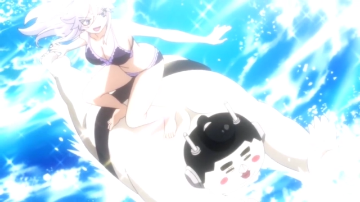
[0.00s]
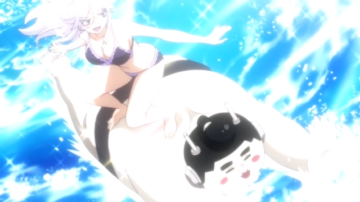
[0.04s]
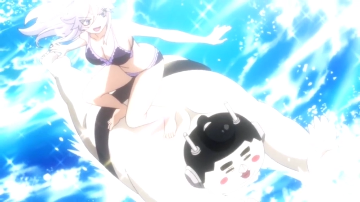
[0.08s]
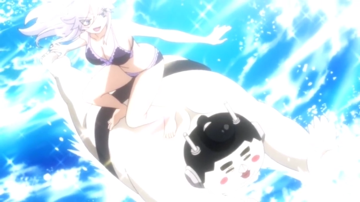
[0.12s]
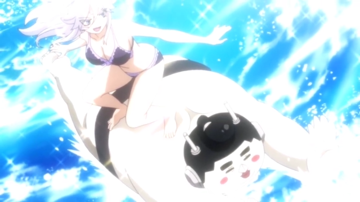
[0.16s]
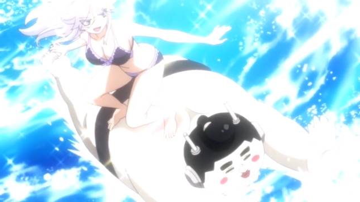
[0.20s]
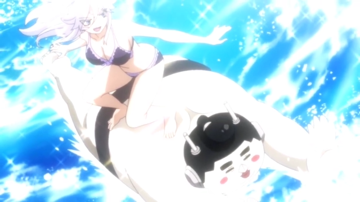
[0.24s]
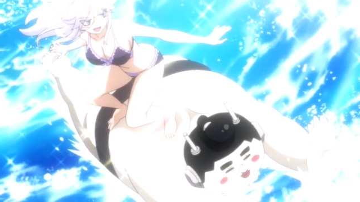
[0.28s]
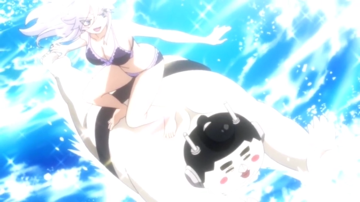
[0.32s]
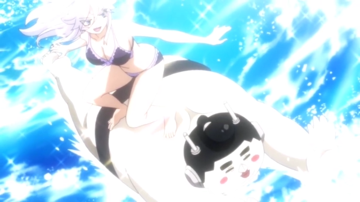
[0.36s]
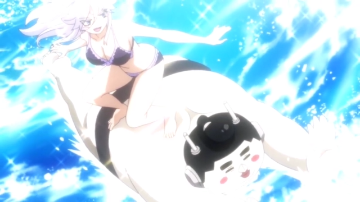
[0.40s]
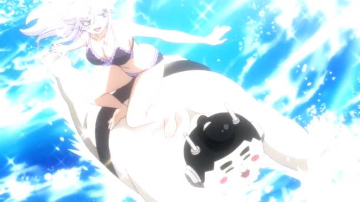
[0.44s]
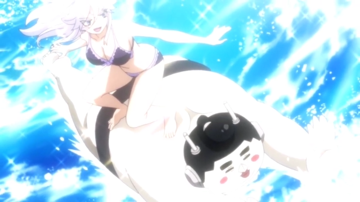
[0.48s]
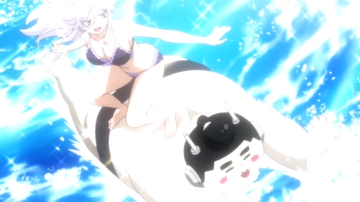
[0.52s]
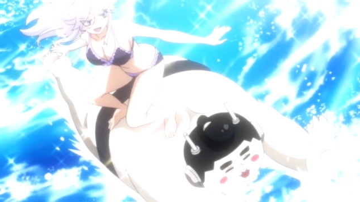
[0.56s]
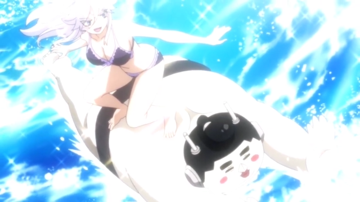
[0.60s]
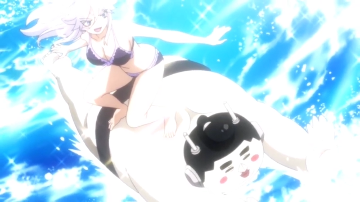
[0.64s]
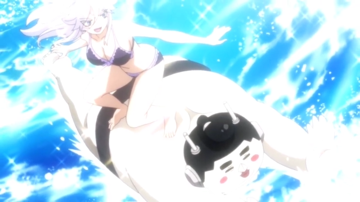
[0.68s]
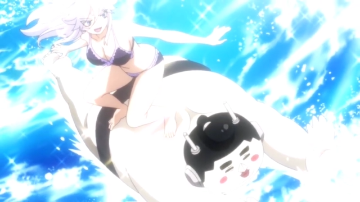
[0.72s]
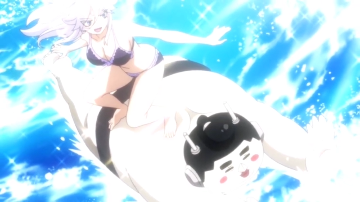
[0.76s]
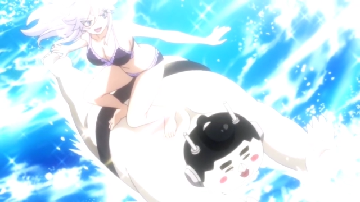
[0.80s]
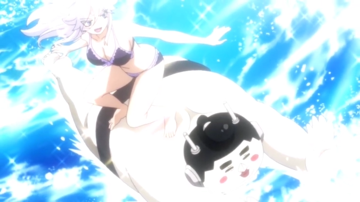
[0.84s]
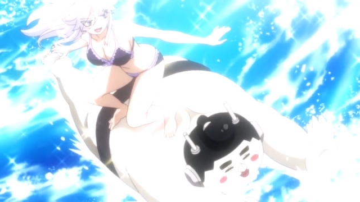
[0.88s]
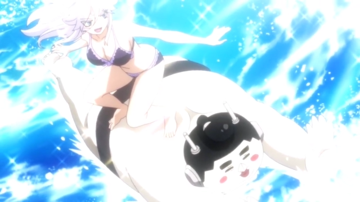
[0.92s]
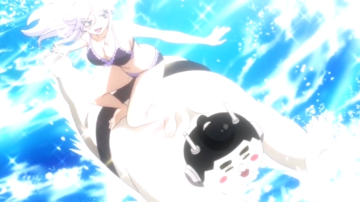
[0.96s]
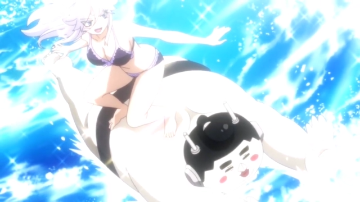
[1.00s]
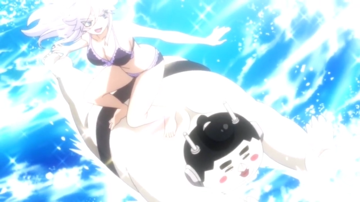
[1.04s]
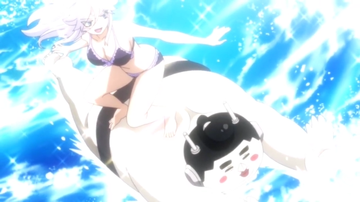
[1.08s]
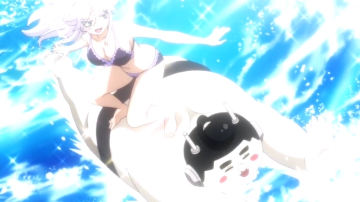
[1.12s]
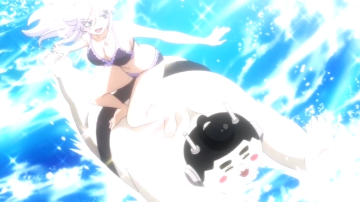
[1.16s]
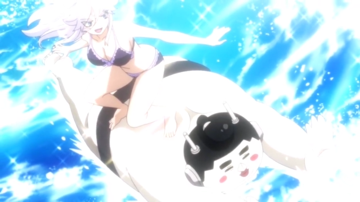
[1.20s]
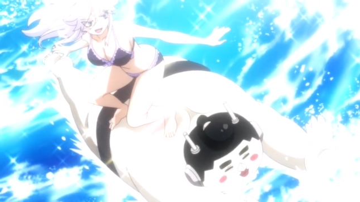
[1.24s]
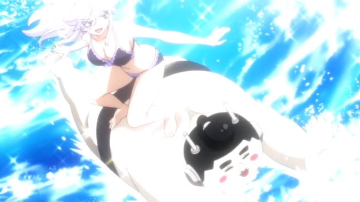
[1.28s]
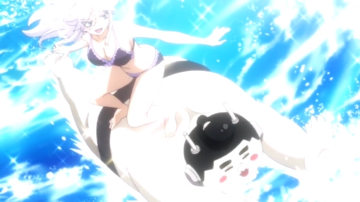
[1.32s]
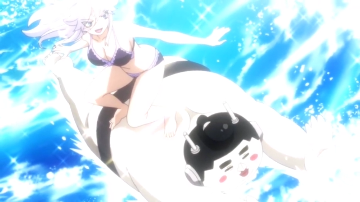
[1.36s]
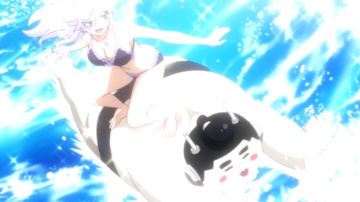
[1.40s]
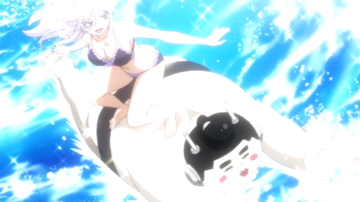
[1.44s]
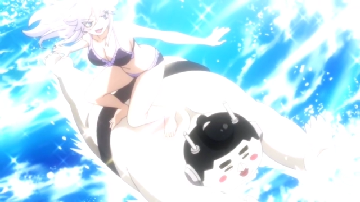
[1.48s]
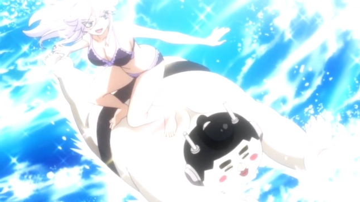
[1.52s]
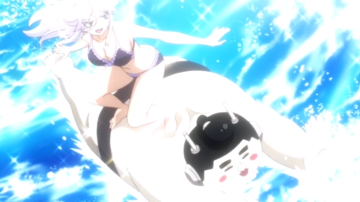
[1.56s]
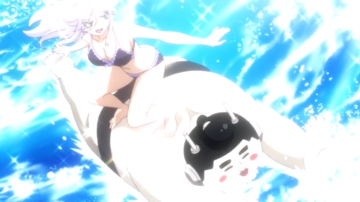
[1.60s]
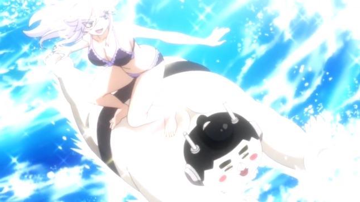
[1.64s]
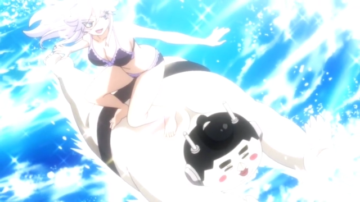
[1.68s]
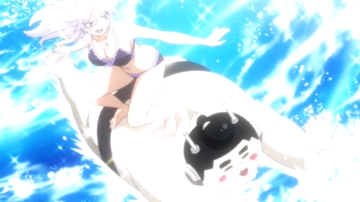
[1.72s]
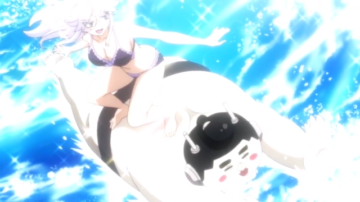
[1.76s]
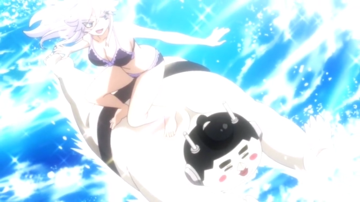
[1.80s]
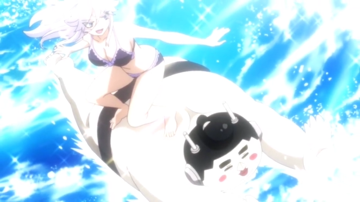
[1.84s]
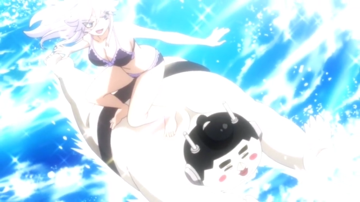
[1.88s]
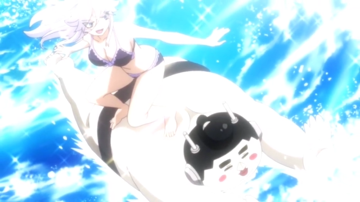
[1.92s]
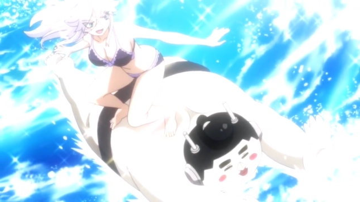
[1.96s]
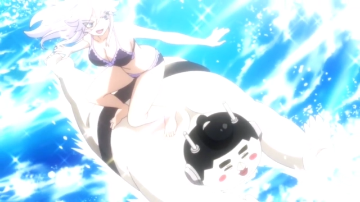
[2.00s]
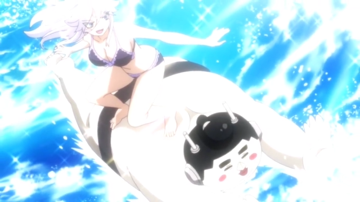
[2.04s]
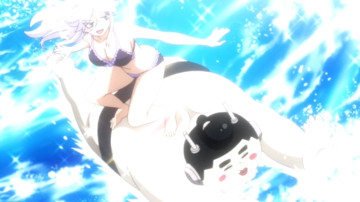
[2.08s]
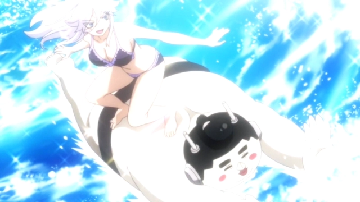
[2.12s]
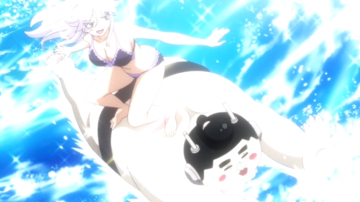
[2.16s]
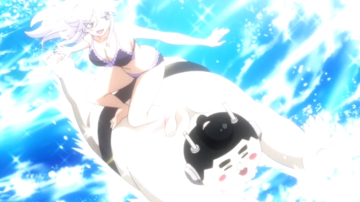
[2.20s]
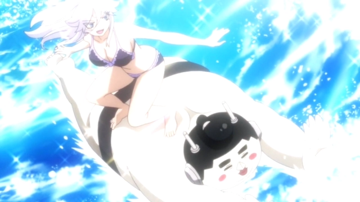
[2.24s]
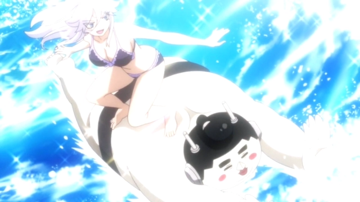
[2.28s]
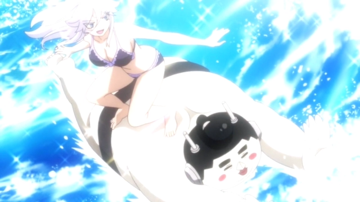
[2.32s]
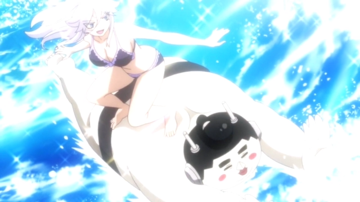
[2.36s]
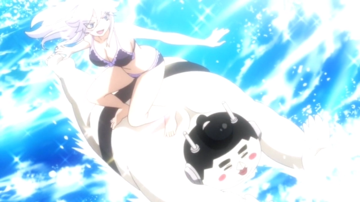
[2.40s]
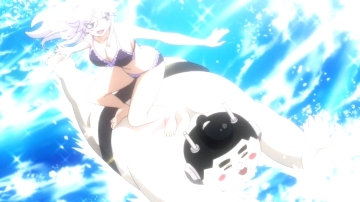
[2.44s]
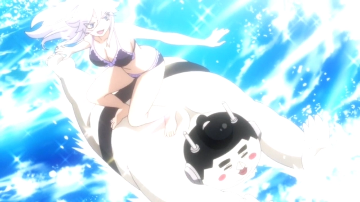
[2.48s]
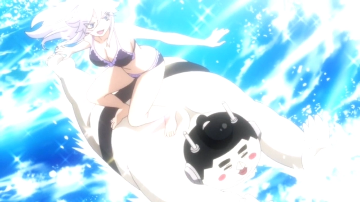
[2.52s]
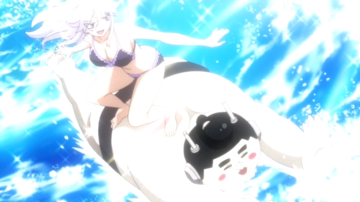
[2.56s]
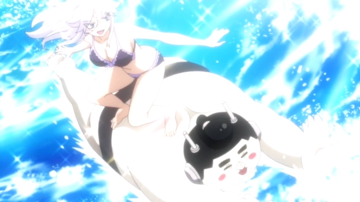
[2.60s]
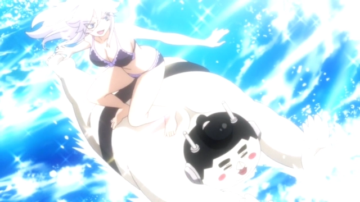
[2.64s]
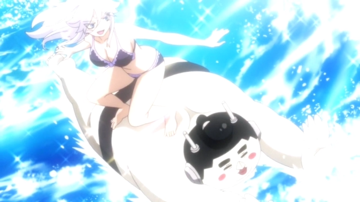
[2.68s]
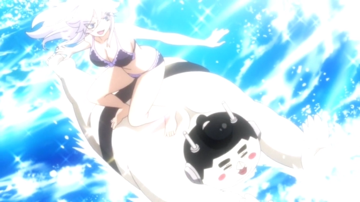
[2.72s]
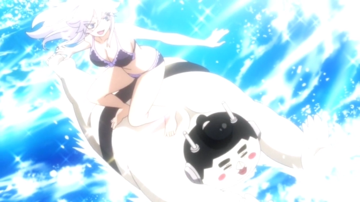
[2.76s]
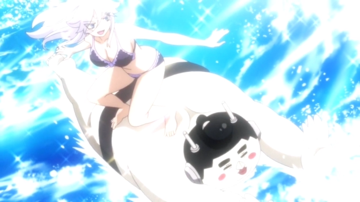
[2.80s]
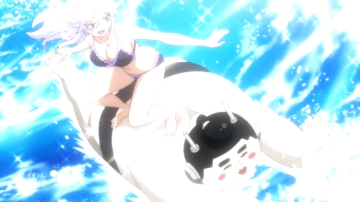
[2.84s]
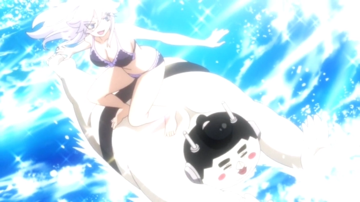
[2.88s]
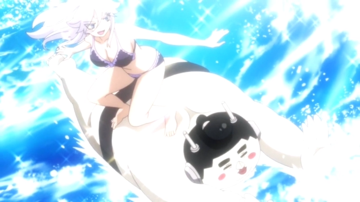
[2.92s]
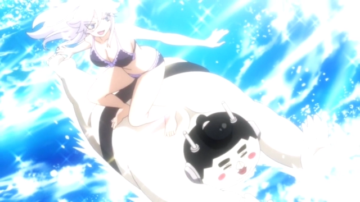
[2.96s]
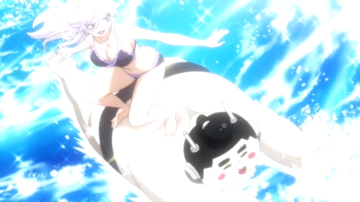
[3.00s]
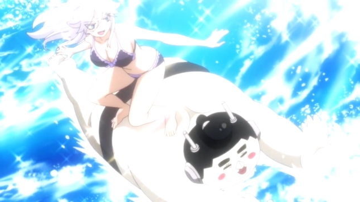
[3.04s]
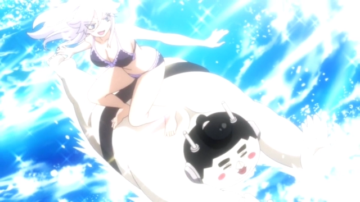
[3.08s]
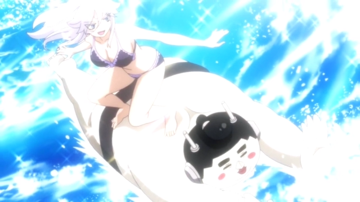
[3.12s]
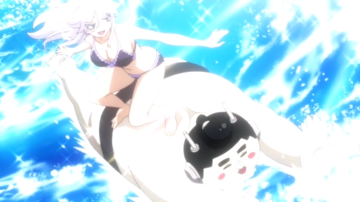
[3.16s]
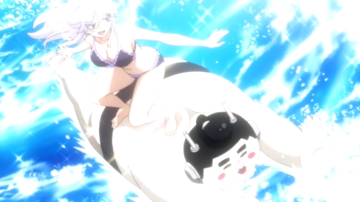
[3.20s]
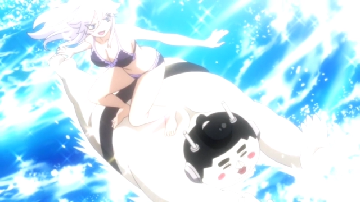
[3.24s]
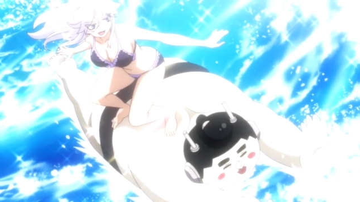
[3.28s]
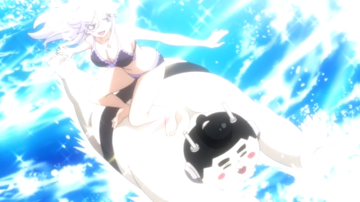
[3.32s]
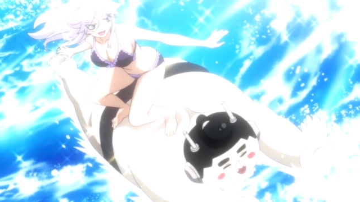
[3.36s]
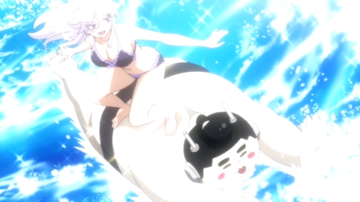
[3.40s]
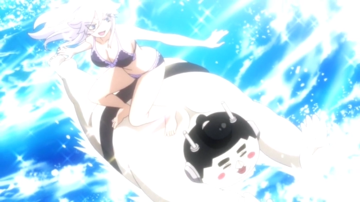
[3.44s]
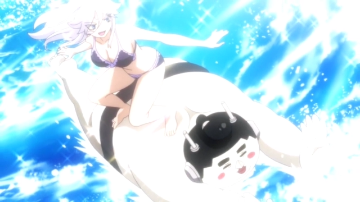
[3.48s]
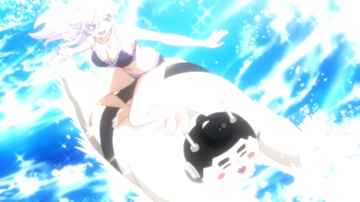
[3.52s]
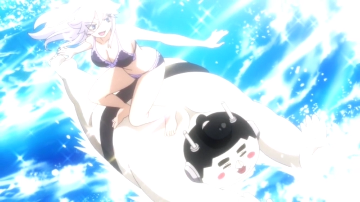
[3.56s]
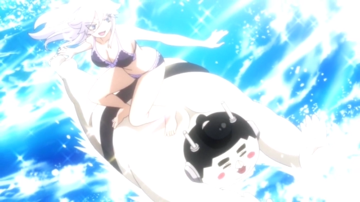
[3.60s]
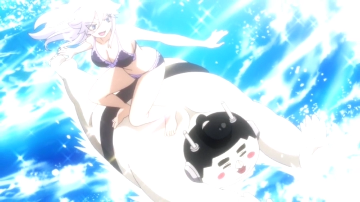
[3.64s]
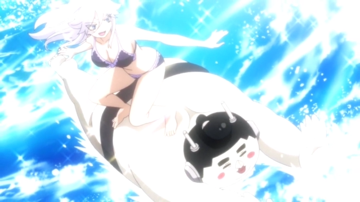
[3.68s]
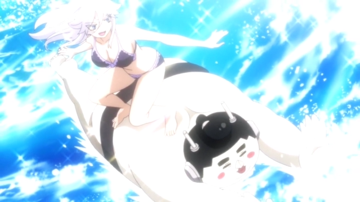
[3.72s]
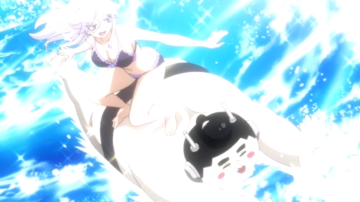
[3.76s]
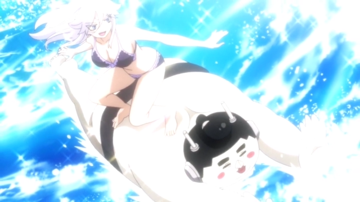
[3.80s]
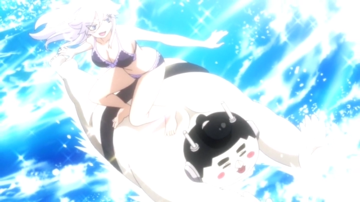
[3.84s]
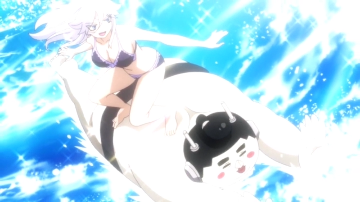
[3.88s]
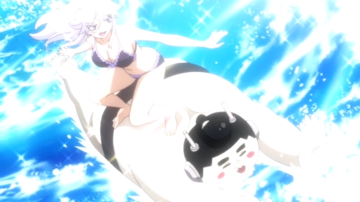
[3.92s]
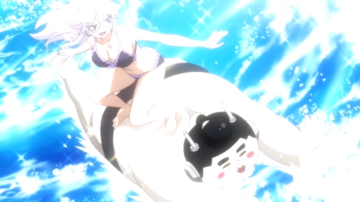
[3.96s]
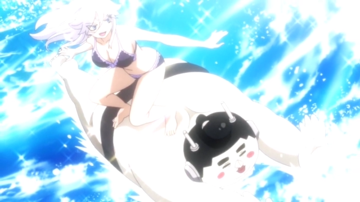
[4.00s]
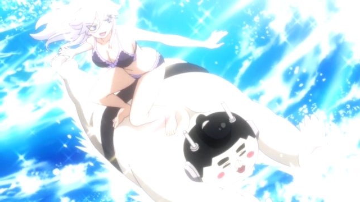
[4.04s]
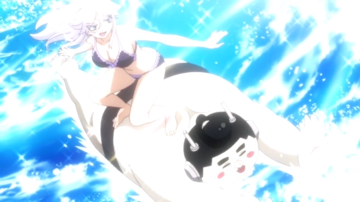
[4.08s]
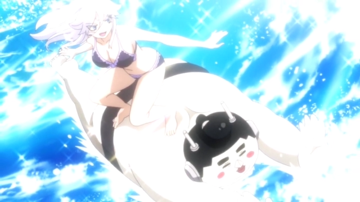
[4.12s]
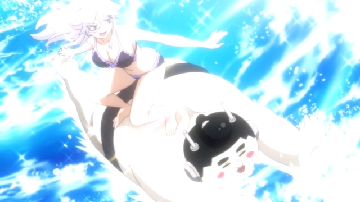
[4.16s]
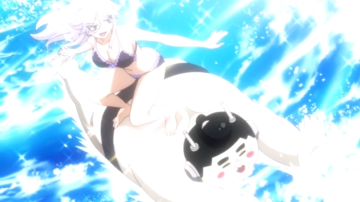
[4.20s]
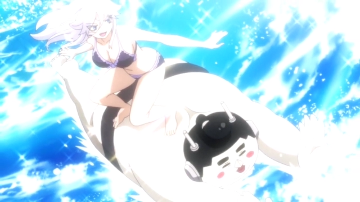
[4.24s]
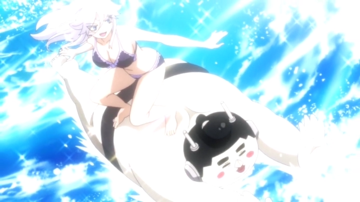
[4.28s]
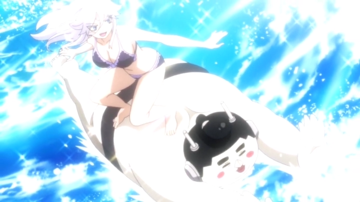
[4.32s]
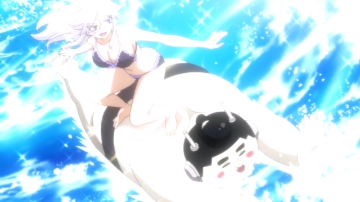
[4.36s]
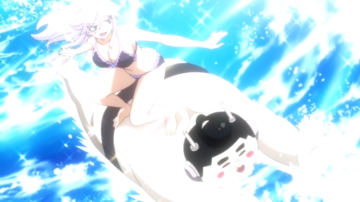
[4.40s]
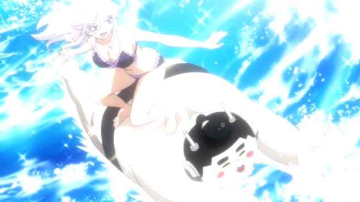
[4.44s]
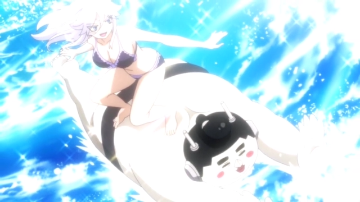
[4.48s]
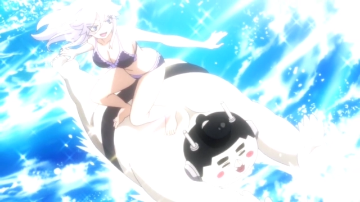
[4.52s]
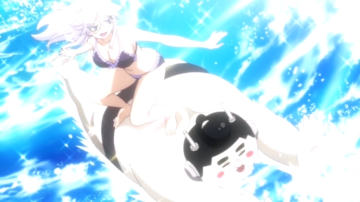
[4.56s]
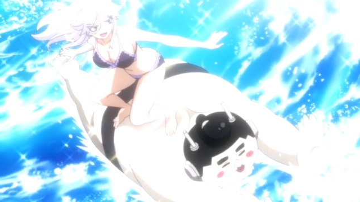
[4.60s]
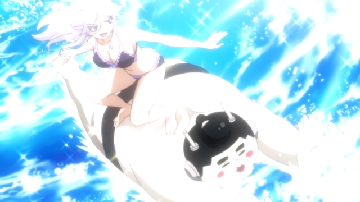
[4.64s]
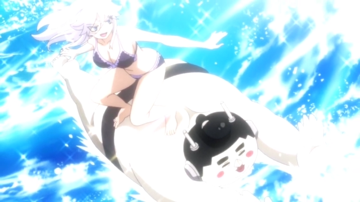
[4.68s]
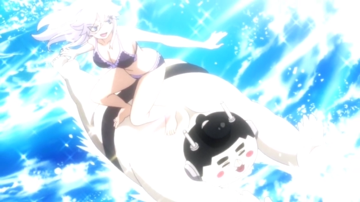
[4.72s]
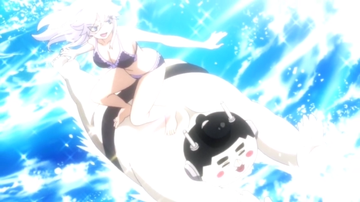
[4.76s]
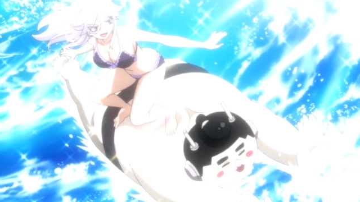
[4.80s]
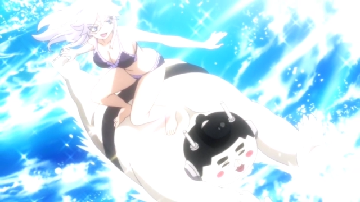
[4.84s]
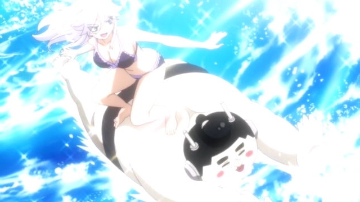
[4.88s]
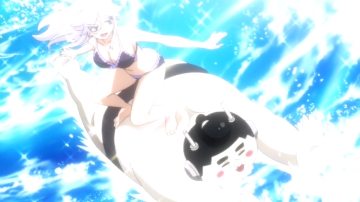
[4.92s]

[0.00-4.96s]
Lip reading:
No face is visible, so there are no lips to read.